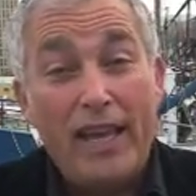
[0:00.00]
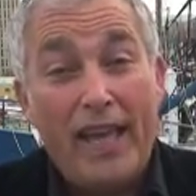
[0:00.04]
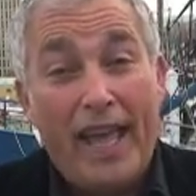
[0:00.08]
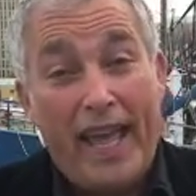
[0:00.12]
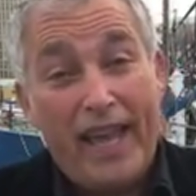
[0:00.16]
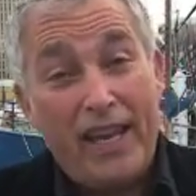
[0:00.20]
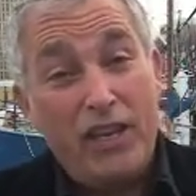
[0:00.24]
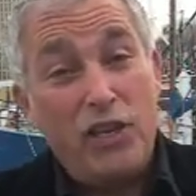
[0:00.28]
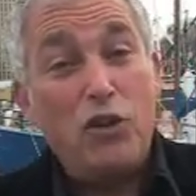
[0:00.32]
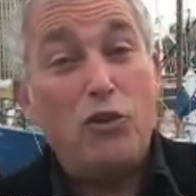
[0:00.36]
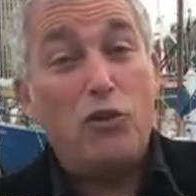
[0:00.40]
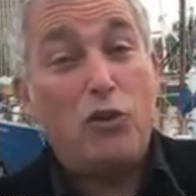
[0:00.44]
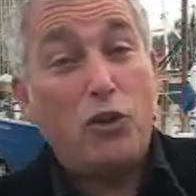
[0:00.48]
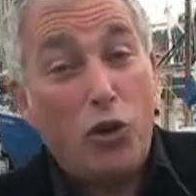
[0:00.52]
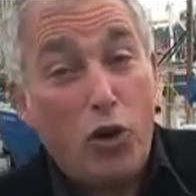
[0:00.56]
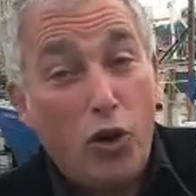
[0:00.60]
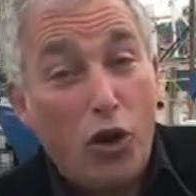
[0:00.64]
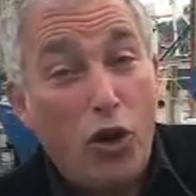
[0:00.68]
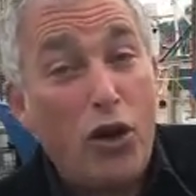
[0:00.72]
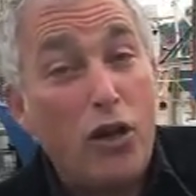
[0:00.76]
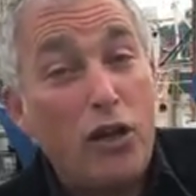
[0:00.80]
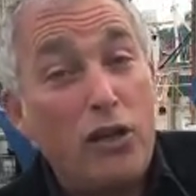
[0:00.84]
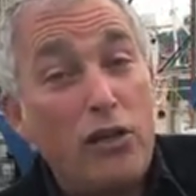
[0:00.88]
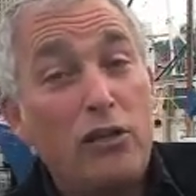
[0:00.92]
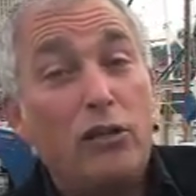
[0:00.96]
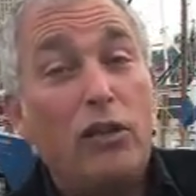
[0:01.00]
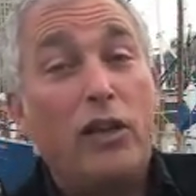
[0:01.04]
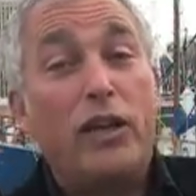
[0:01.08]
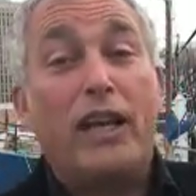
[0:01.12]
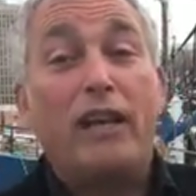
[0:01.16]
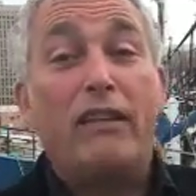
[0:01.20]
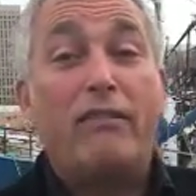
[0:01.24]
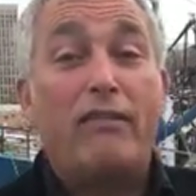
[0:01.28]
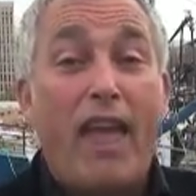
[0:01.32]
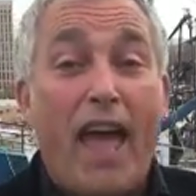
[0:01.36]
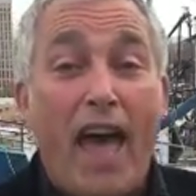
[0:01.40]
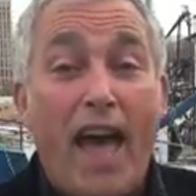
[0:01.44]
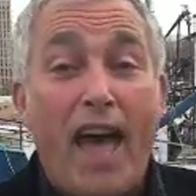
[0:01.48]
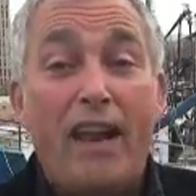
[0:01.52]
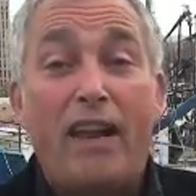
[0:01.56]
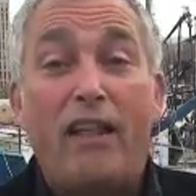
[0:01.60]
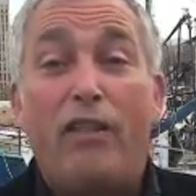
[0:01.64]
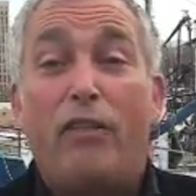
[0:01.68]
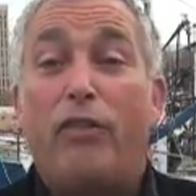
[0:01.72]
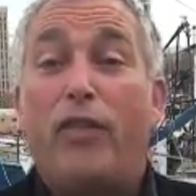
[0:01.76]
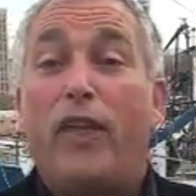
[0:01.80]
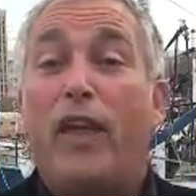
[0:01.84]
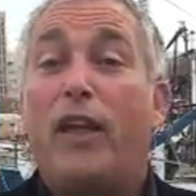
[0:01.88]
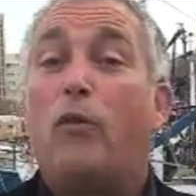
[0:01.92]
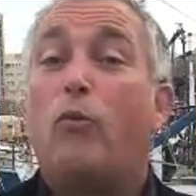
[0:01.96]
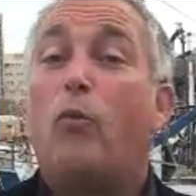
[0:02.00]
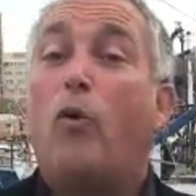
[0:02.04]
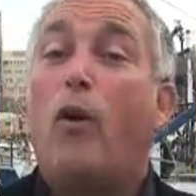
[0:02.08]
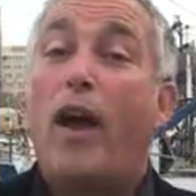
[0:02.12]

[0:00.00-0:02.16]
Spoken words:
And you could look at that and think,